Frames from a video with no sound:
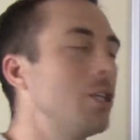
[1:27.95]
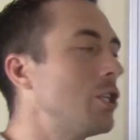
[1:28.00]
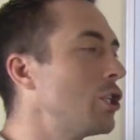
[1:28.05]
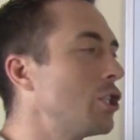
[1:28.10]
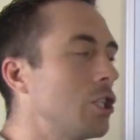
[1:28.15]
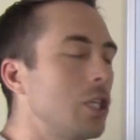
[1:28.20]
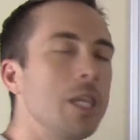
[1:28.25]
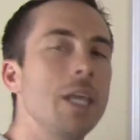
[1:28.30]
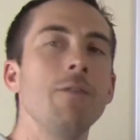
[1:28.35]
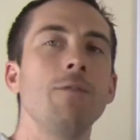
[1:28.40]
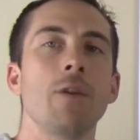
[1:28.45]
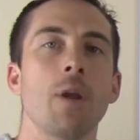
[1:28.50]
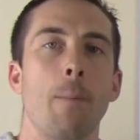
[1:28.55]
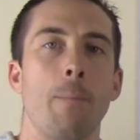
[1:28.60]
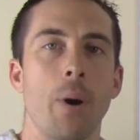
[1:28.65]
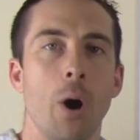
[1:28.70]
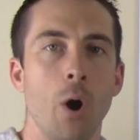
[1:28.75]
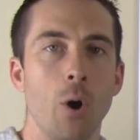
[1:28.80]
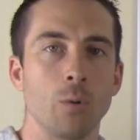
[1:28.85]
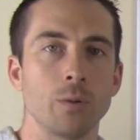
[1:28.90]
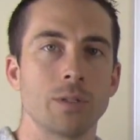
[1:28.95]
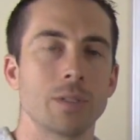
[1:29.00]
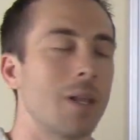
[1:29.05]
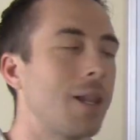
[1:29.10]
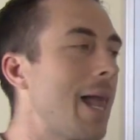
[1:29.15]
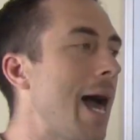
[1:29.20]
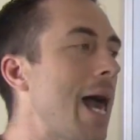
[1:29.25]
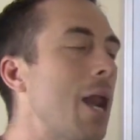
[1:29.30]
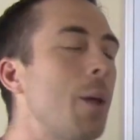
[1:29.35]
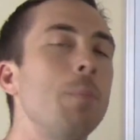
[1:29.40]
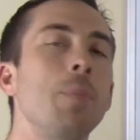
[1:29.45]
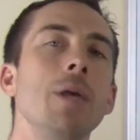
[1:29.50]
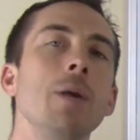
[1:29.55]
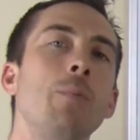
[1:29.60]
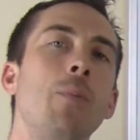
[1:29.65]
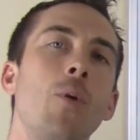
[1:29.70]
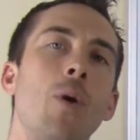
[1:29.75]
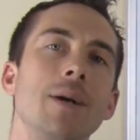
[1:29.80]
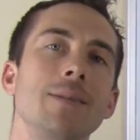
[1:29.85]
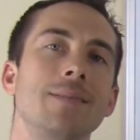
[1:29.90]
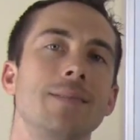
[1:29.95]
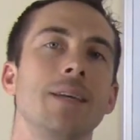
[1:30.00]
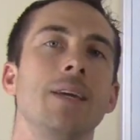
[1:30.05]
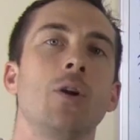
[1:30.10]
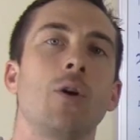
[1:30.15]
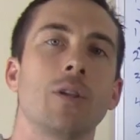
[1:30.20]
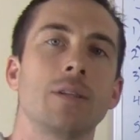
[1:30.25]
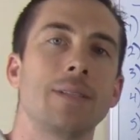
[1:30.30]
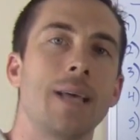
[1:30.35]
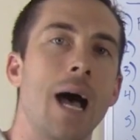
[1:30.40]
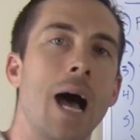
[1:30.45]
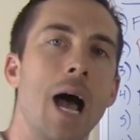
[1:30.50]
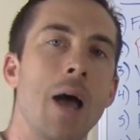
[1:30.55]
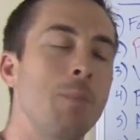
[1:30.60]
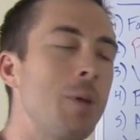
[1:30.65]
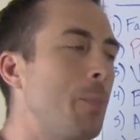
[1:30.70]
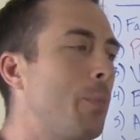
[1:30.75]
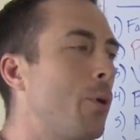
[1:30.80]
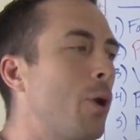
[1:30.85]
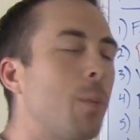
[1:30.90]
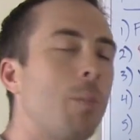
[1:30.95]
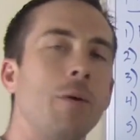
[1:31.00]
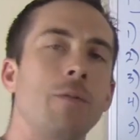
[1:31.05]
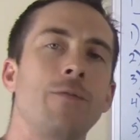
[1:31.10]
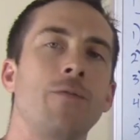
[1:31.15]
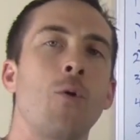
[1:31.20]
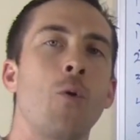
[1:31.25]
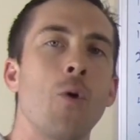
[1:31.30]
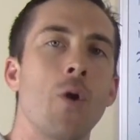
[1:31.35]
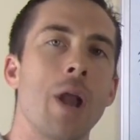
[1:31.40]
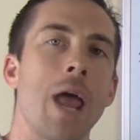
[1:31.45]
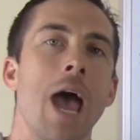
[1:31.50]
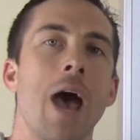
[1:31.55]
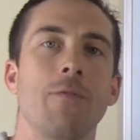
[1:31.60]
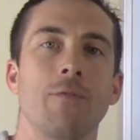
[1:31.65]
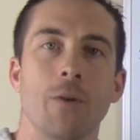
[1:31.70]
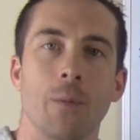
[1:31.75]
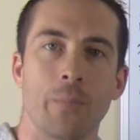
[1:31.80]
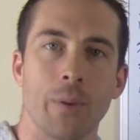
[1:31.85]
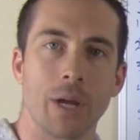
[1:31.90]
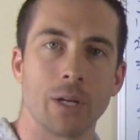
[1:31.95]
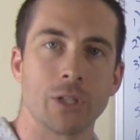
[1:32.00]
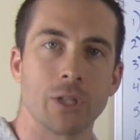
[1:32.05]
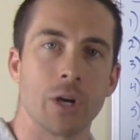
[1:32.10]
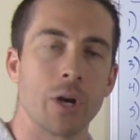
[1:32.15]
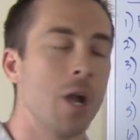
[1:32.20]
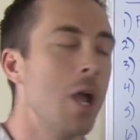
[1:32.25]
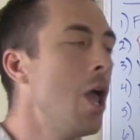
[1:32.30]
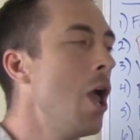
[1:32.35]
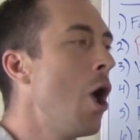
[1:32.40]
and just leaving a post. A lot of people, I see it all the time, they put a before and after picture.